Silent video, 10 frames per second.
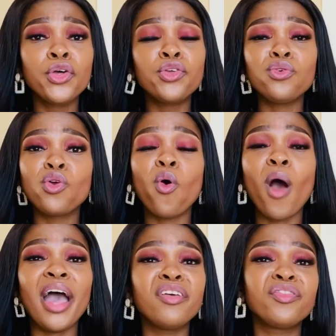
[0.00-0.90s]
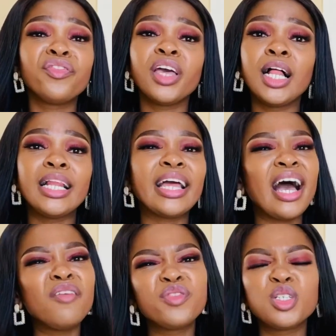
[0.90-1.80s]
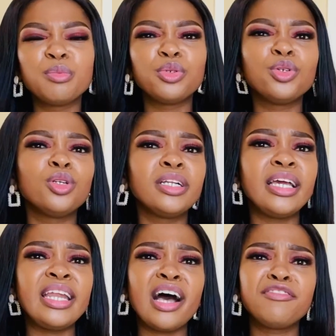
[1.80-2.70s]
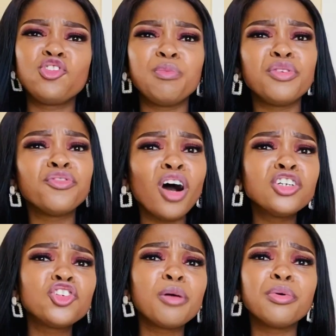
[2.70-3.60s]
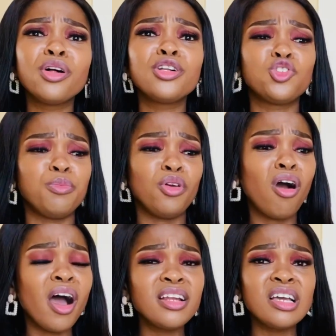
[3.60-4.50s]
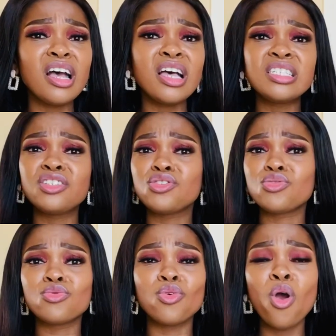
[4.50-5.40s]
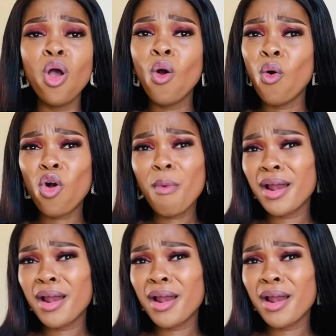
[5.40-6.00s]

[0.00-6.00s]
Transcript: you know, I feel comfortable enough to be vulnerable, to be honest, to oh